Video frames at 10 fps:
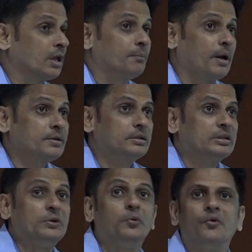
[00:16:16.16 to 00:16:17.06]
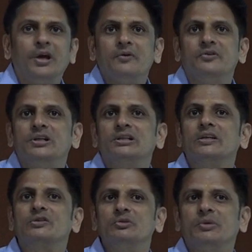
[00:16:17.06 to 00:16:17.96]
But the way word
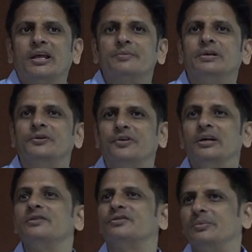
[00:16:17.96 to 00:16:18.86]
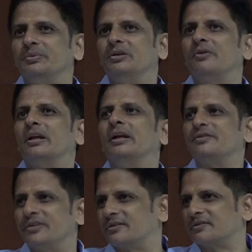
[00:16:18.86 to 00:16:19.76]
consumer has been defined in CPA
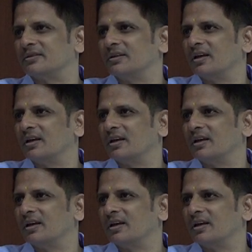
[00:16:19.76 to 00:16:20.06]
1986